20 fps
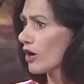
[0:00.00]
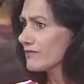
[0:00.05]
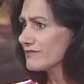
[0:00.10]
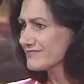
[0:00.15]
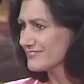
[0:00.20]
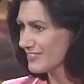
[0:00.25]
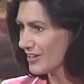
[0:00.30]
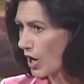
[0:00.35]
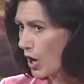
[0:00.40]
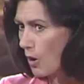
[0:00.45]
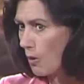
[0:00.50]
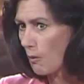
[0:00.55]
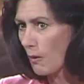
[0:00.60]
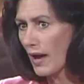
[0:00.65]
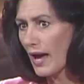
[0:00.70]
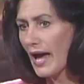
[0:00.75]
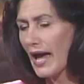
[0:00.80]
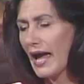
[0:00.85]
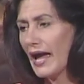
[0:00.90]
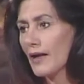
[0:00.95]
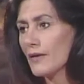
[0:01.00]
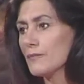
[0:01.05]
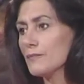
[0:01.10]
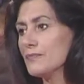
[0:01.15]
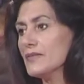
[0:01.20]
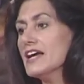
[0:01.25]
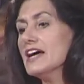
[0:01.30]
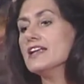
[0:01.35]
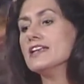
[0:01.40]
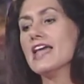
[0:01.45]
Mm -hmm. okay. Yeah, easy.
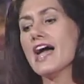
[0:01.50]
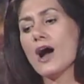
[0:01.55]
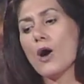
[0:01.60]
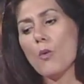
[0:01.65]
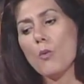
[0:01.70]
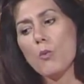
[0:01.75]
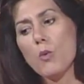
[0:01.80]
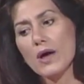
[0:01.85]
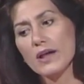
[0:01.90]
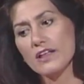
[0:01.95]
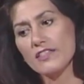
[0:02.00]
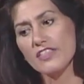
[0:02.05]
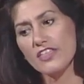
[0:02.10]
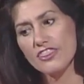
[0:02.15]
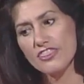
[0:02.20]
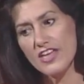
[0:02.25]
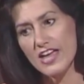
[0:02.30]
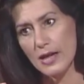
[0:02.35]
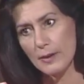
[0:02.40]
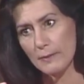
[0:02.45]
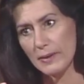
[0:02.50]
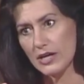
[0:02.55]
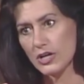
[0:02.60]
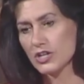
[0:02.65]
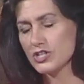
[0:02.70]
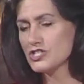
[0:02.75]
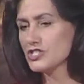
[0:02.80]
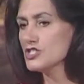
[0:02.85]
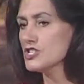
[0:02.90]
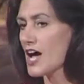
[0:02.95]
Now, one other thing,
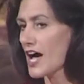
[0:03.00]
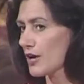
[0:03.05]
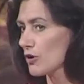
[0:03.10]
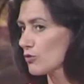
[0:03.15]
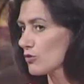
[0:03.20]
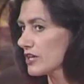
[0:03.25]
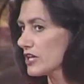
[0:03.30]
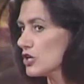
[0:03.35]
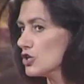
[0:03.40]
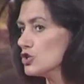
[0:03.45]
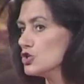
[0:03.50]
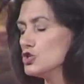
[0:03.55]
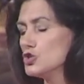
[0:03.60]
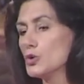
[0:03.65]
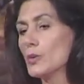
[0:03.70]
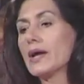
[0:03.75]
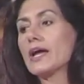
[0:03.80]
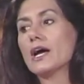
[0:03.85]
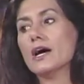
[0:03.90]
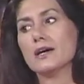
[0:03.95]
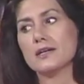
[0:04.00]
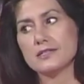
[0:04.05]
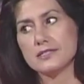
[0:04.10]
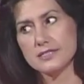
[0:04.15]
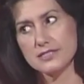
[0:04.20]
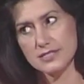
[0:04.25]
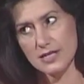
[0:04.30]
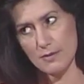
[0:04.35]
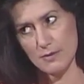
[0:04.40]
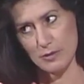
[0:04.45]
because not only are you doing
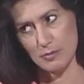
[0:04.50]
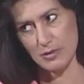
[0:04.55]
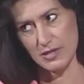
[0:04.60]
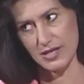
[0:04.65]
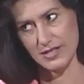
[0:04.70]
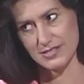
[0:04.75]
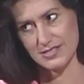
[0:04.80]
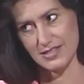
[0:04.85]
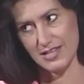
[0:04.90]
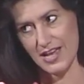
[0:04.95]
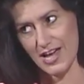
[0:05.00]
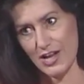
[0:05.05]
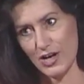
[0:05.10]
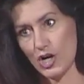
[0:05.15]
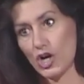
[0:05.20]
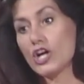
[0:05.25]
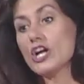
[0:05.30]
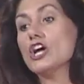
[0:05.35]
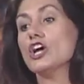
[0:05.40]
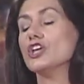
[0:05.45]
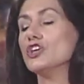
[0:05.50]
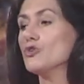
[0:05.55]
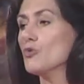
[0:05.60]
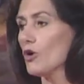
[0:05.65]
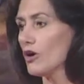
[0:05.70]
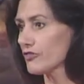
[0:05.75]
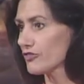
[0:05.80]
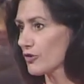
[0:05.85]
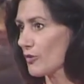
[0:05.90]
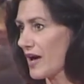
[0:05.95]
Summer Place Theater, right. you
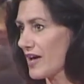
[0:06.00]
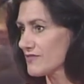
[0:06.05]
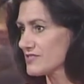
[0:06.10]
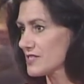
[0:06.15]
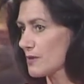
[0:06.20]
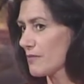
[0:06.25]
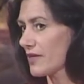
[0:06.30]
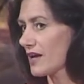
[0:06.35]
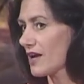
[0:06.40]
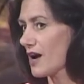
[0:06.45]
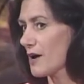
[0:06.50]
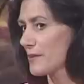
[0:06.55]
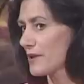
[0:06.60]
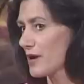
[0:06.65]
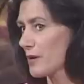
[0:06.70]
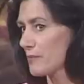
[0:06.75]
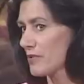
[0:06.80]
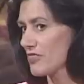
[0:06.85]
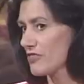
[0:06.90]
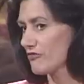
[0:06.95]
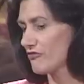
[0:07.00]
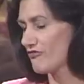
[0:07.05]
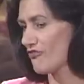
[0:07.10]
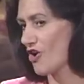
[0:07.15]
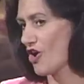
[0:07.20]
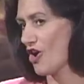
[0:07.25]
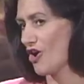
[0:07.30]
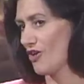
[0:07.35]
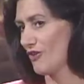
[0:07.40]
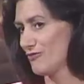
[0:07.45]
also have something coming up in the
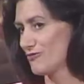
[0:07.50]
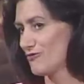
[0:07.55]
fall,